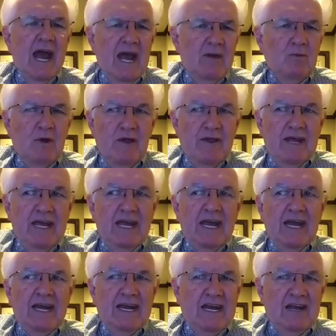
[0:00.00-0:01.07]
and
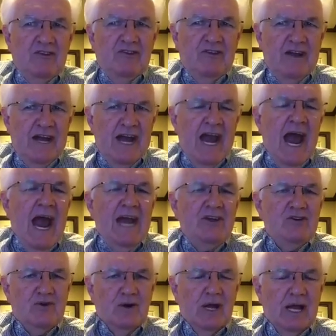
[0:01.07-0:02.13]
within is
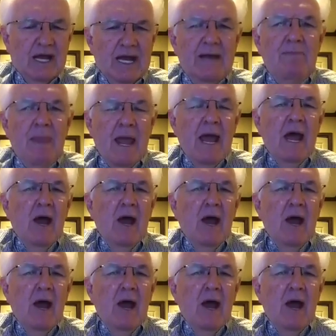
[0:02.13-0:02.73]
naturally